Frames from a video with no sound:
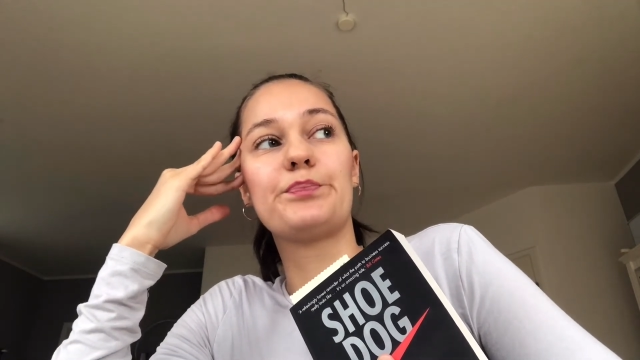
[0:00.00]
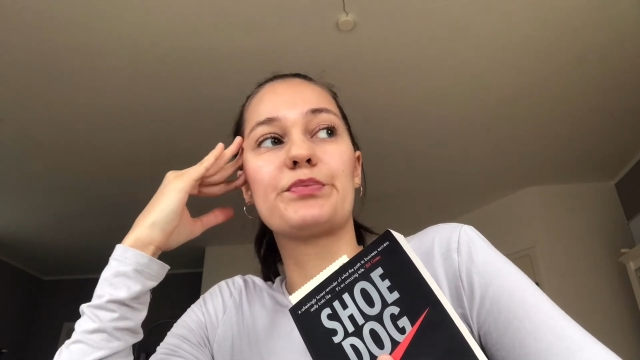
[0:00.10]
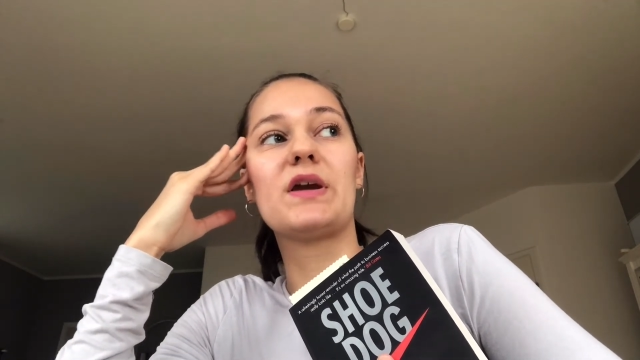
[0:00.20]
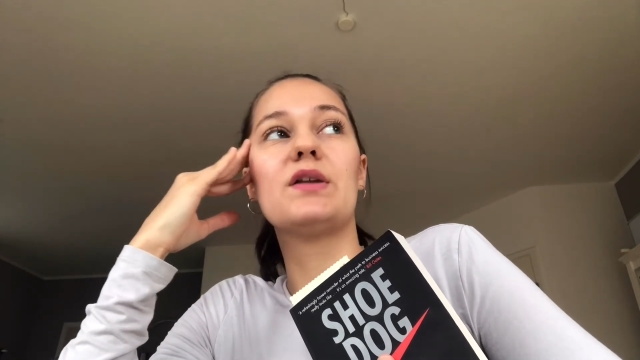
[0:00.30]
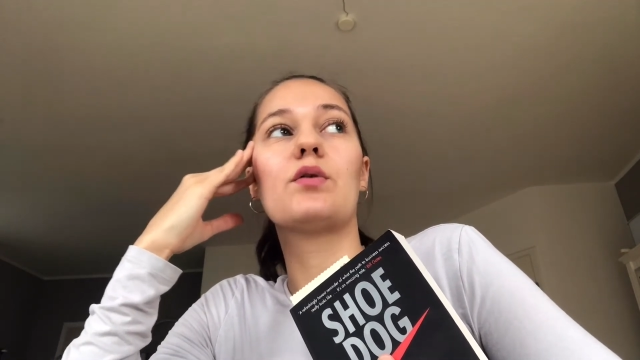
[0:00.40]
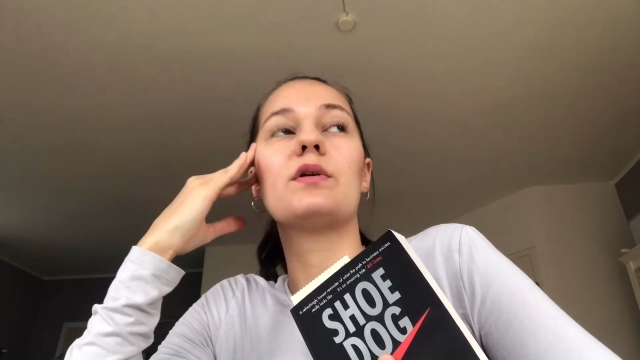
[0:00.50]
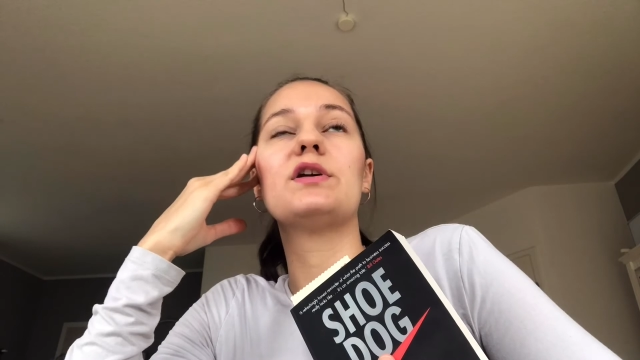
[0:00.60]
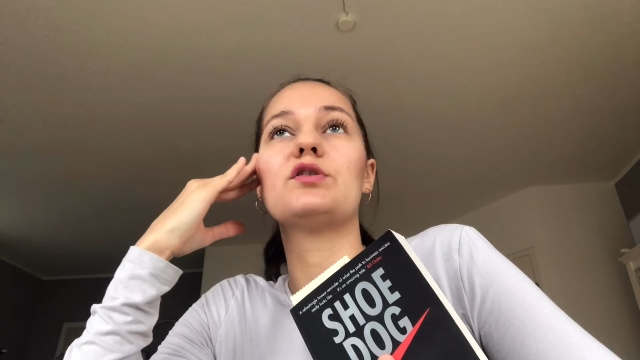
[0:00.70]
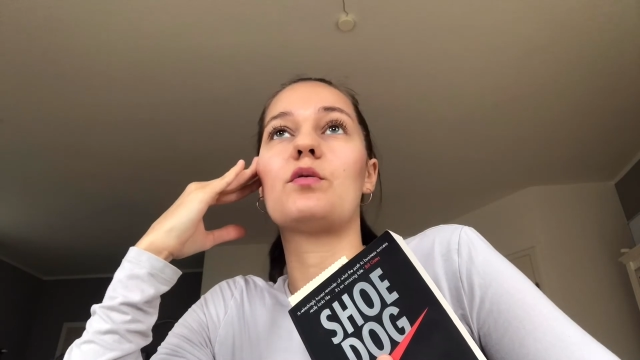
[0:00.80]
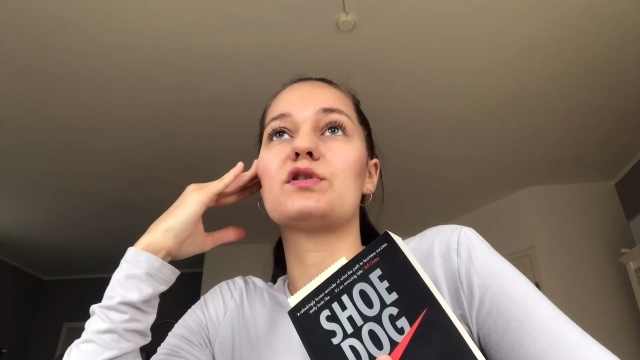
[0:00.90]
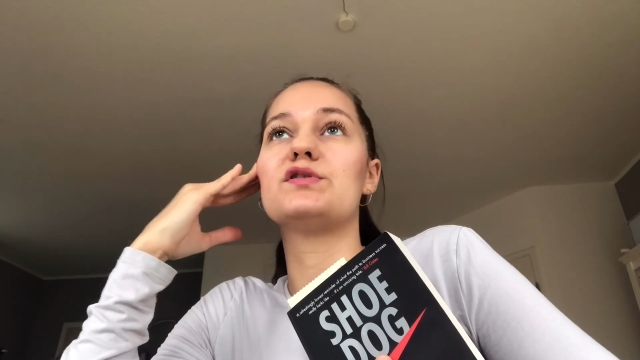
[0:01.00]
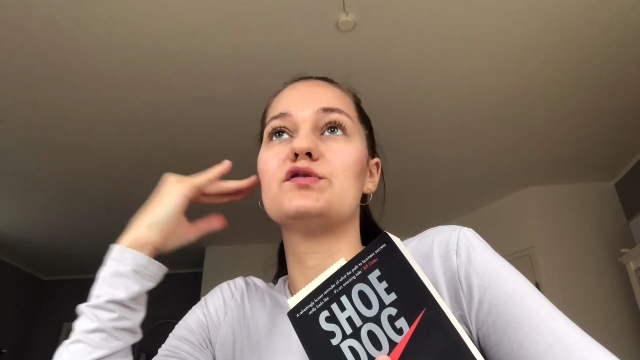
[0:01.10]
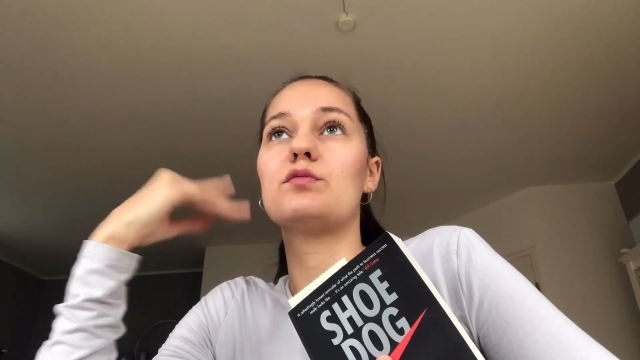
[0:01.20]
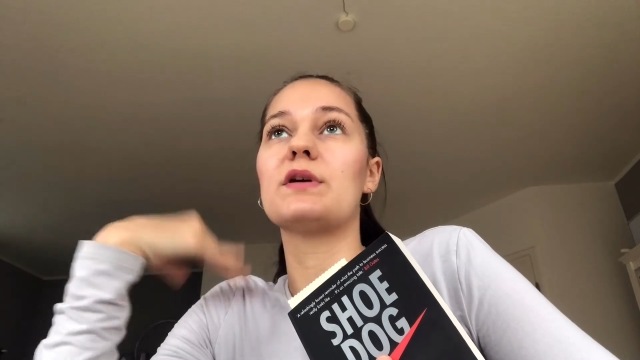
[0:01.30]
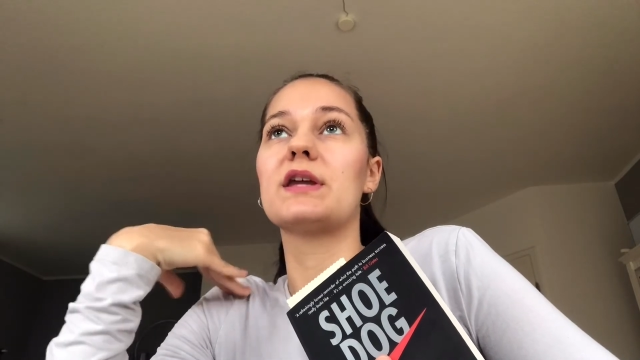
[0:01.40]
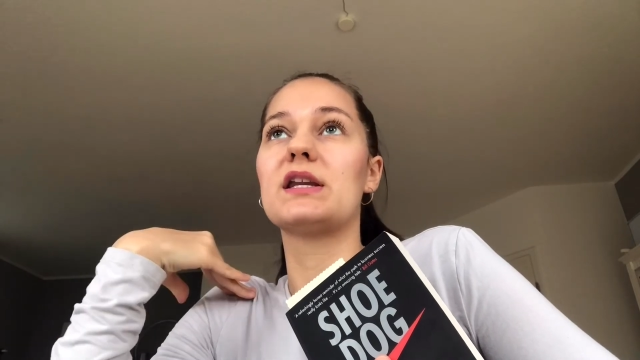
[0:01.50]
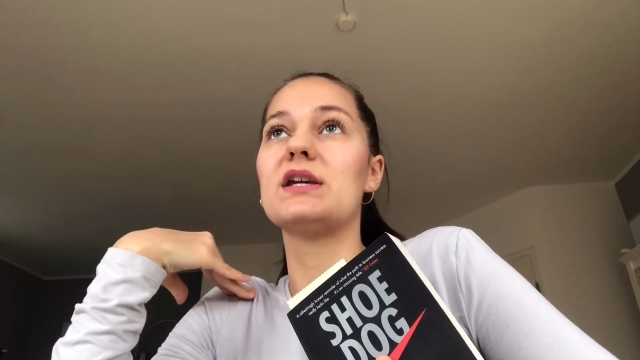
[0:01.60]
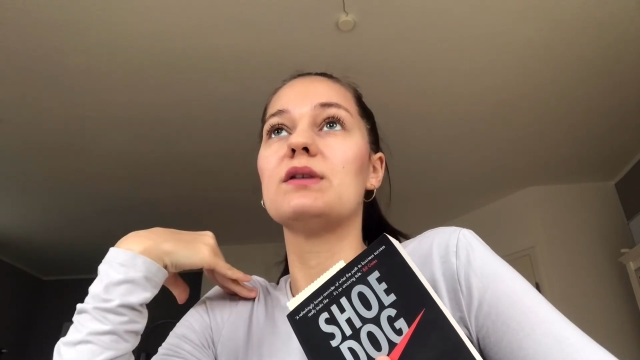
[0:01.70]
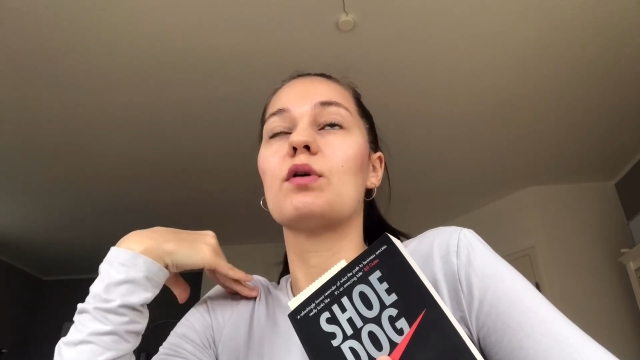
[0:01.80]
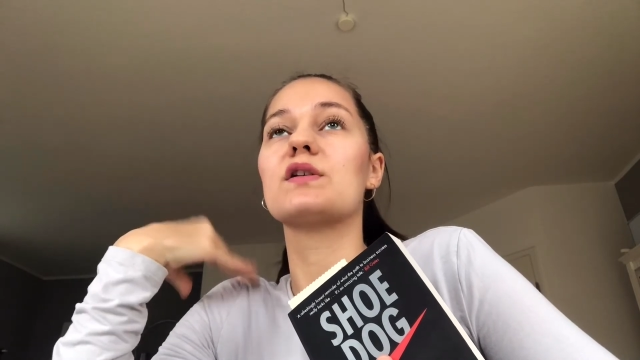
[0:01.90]
really know what to do, but then
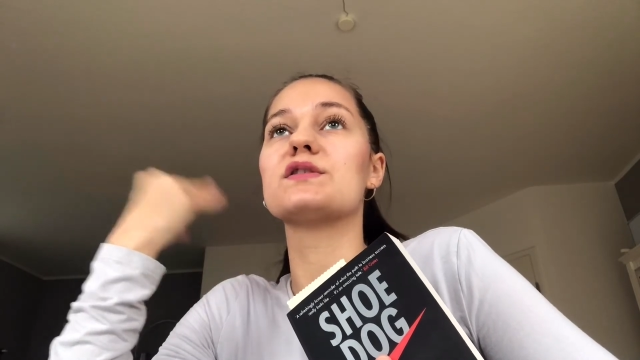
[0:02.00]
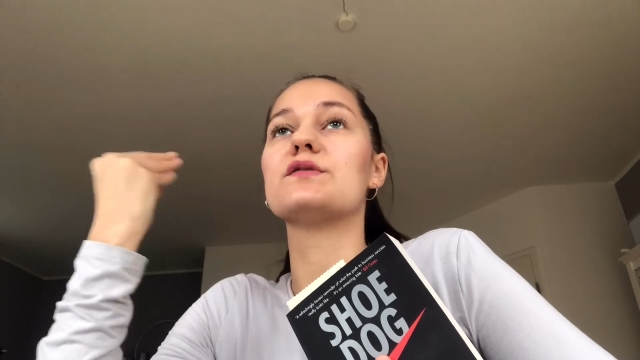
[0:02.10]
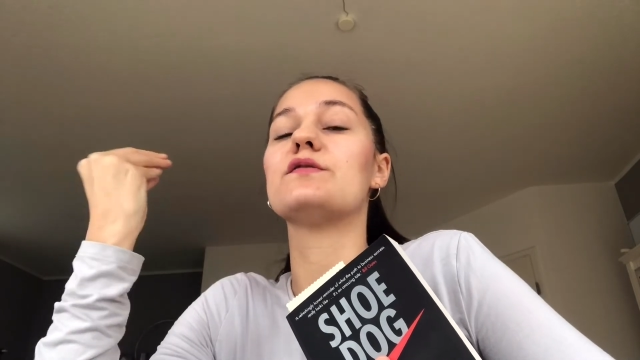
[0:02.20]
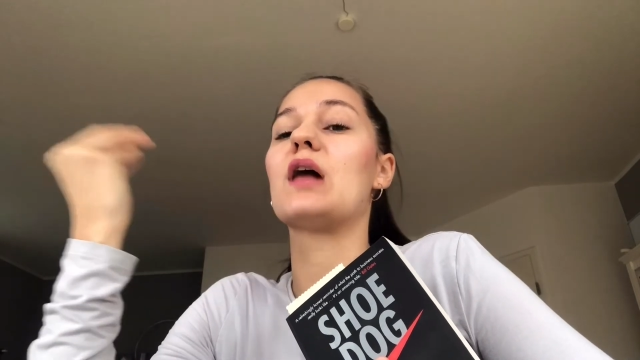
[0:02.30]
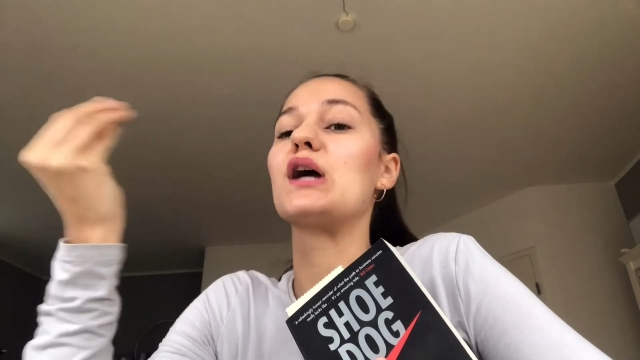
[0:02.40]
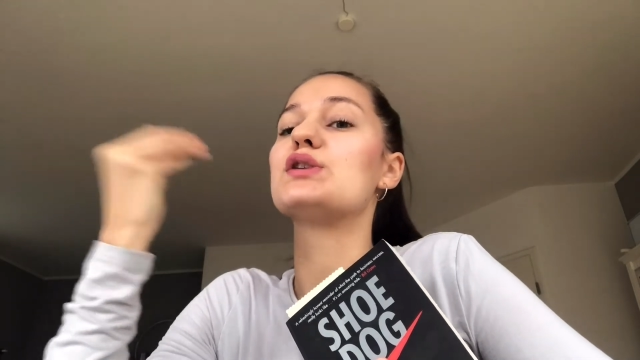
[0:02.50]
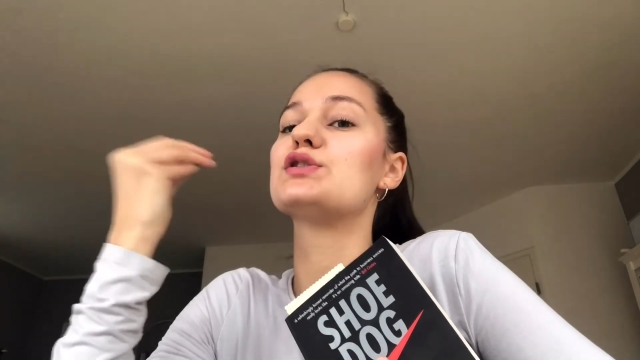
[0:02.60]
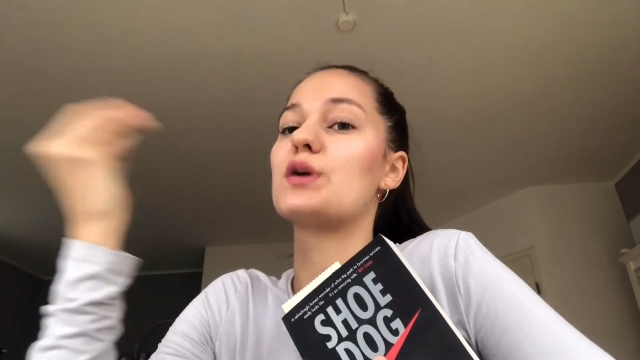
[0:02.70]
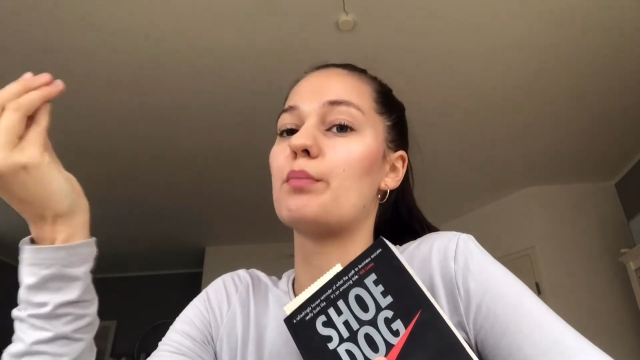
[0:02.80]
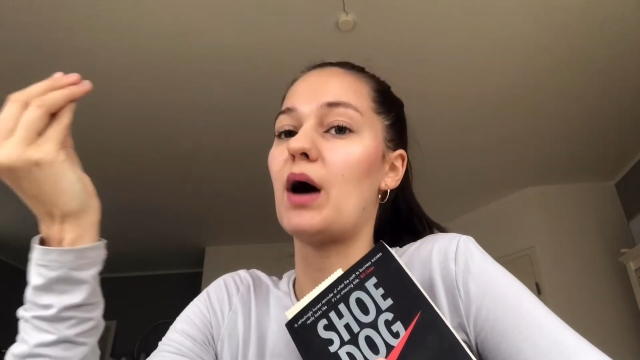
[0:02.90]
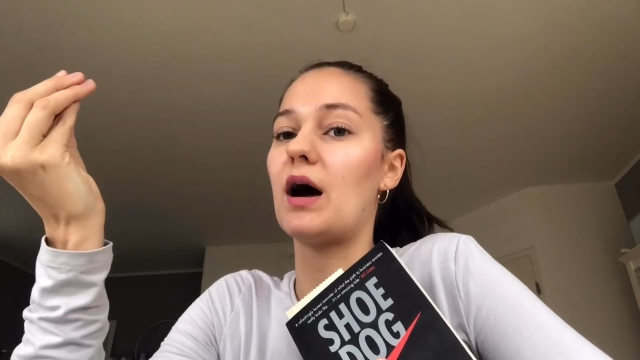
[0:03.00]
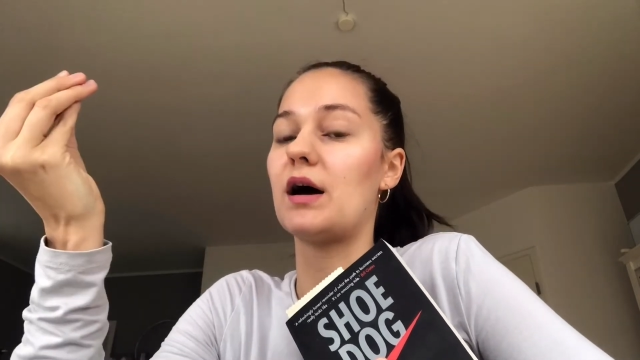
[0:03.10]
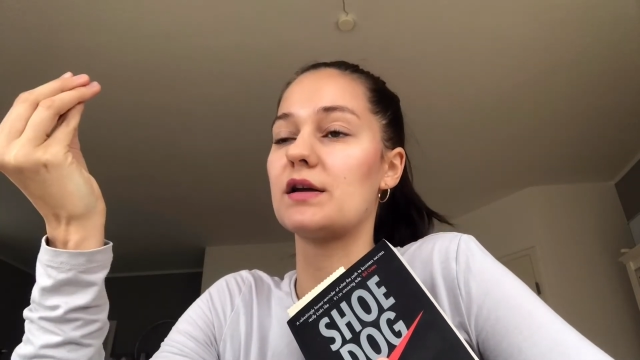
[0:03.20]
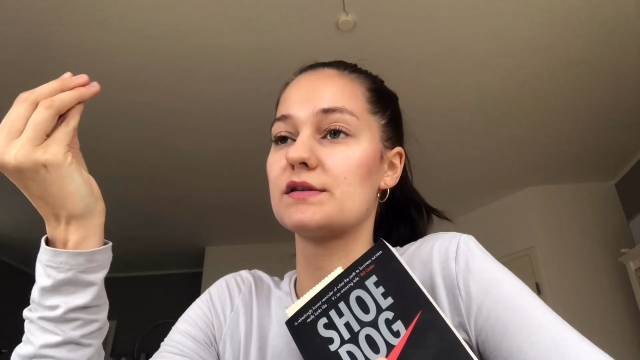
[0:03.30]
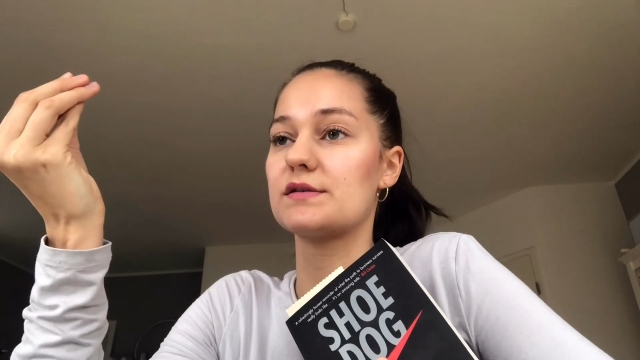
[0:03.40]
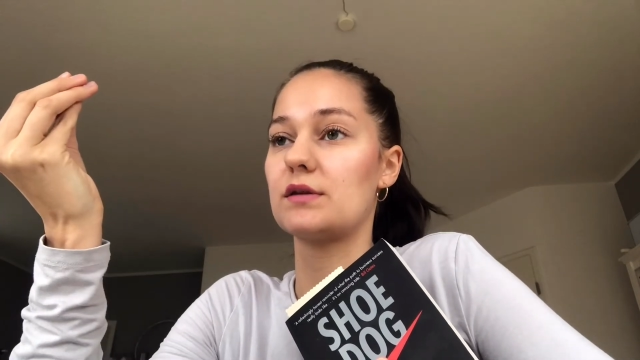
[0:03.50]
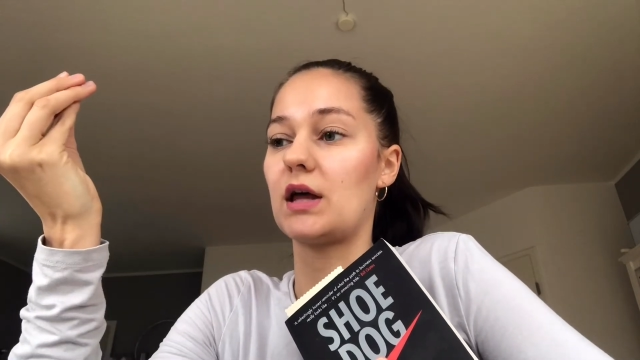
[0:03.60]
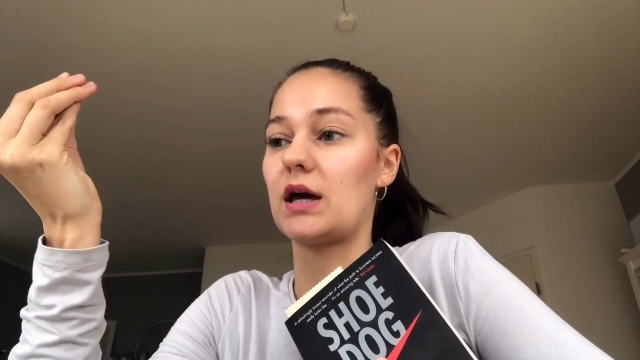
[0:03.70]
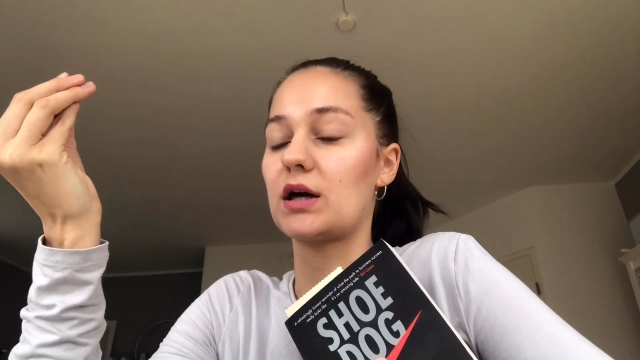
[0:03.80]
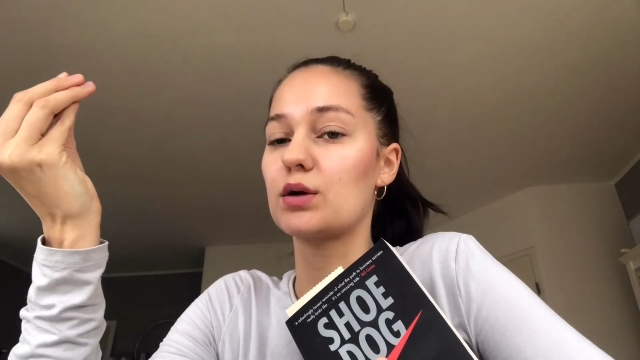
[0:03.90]
he wants to fly to Japan to
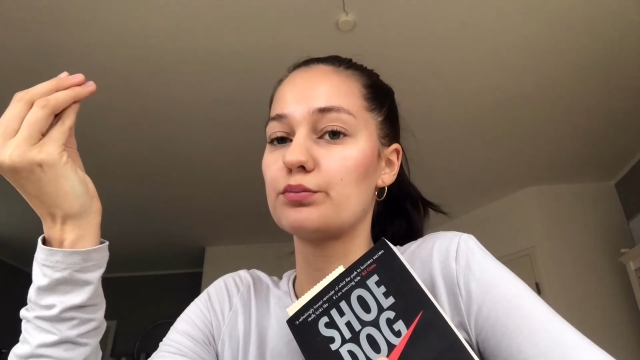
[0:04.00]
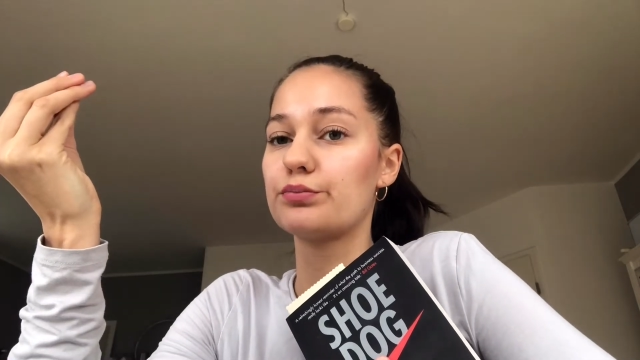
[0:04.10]
like,